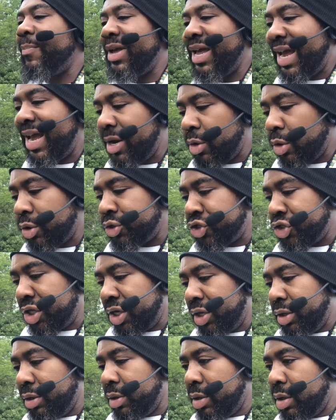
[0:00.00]
type of
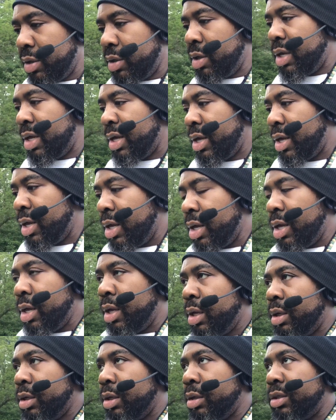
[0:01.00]
energy
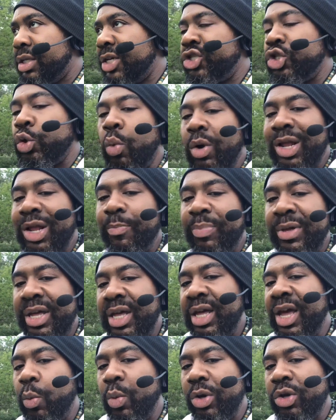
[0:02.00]
that you want to
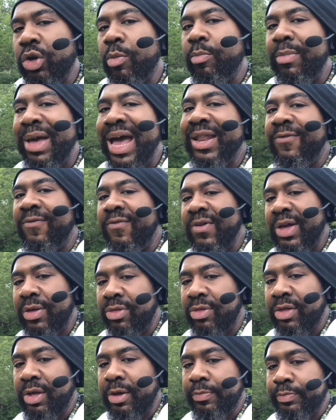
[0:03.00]
be in when you're
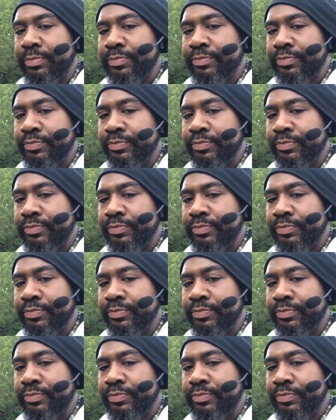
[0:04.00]
manifesting.